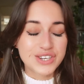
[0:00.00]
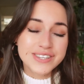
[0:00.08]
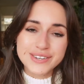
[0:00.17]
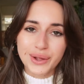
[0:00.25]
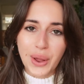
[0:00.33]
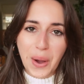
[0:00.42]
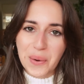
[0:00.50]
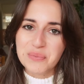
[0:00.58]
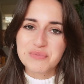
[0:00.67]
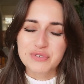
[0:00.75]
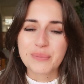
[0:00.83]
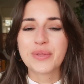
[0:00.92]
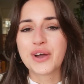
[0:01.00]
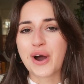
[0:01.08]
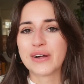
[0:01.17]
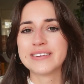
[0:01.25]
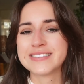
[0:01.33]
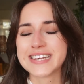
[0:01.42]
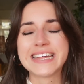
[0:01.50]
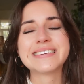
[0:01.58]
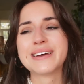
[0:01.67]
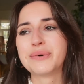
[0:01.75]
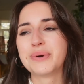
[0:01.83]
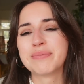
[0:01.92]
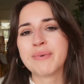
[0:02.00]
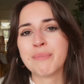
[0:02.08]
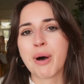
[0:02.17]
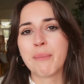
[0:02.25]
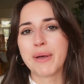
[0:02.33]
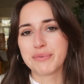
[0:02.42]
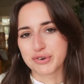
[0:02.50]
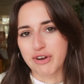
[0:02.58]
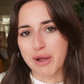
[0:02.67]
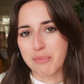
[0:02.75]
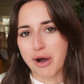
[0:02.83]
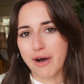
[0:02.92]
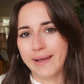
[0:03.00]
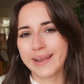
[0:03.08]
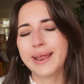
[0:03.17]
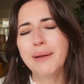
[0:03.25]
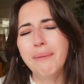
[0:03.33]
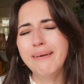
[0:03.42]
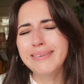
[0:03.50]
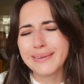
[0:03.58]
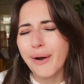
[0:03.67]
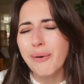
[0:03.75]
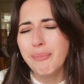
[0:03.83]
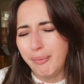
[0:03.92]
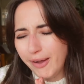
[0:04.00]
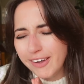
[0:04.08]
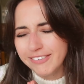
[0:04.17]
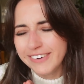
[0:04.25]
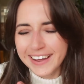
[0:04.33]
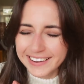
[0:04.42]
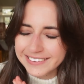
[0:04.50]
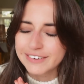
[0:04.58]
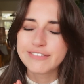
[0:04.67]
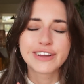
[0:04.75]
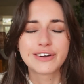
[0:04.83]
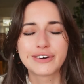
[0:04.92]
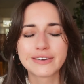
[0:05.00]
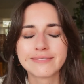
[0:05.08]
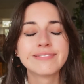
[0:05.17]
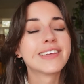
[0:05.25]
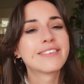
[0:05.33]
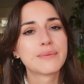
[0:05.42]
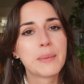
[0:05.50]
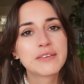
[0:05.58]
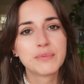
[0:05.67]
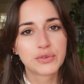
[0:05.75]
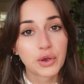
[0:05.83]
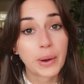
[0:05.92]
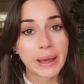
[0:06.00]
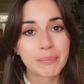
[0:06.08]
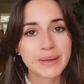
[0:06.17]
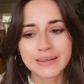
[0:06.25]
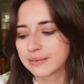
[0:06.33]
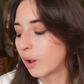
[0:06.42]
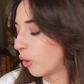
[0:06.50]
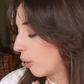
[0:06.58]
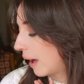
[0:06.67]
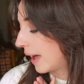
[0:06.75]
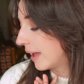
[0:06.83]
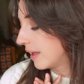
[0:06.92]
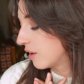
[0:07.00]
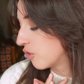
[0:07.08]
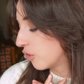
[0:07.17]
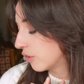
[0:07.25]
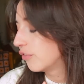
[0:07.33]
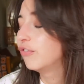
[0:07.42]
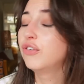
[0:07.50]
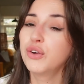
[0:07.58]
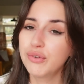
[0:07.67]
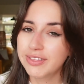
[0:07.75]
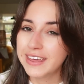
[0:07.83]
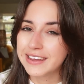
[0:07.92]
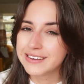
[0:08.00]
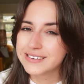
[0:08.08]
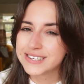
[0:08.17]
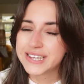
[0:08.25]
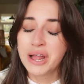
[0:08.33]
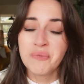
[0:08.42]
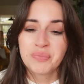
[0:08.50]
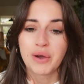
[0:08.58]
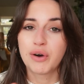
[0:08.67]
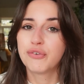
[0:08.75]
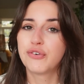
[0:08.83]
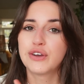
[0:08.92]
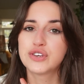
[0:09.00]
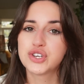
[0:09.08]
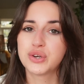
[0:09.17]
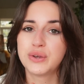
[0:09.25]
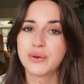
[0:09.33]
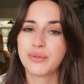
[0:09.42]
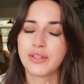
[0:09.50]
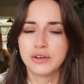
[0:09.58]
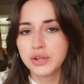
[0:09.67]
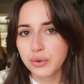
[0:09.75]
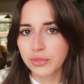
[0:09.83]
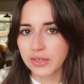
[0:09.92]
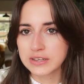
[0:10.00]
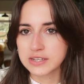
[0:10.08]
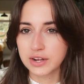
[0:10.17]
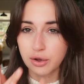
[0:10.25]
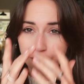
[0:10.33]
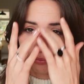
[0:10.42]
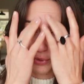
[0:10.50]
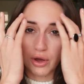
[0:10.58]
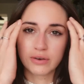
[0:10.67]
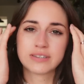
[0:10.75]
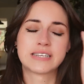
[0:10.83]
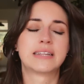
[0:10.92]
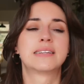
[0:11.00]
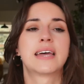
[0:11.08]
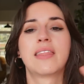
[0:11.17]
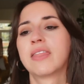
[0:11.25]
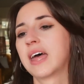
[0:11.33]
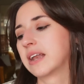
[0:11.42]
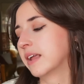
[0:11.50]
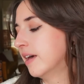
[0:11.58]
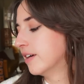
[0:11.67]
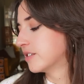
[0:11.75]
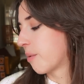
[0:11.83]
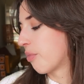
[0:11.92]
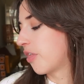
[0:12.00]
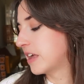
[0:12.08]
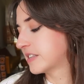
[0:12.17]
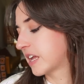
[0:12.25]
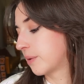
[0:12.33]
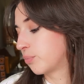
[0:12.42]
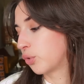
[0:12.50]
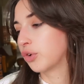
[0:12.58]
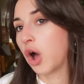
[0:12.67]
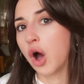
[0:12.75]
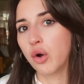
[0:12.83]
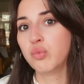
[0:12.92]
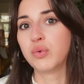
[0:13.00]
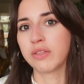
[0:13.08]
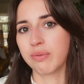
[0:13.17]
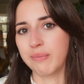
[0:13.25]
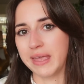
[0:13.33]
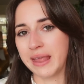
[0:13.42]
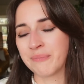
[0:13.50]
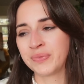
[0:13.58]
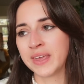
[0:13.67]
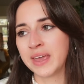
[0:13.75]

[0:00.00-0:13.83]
just got home from the garden centre with my mum and my grandma and it was so perfect! Oh my god, this makes me so happy. So I got a few things. I'll first show you the new things that I got from the garden centre and then some things that I brought home with me